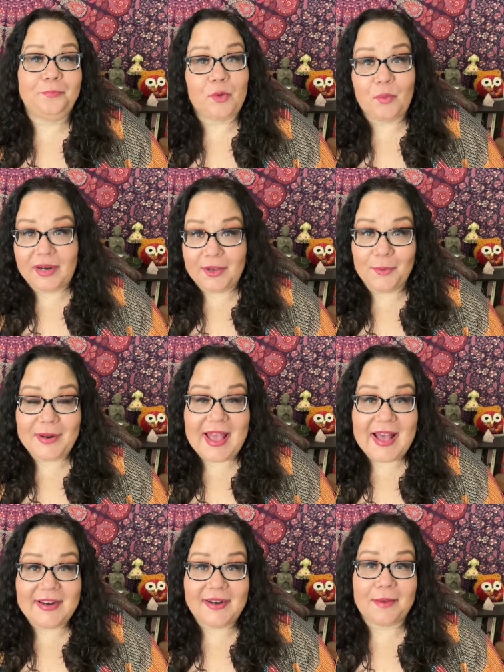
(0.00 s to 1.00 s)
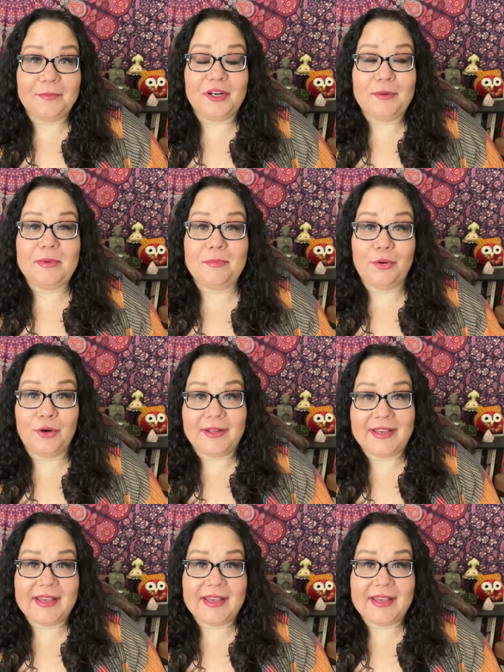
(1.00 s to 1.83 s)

When I go to edit, I'm gonna be putting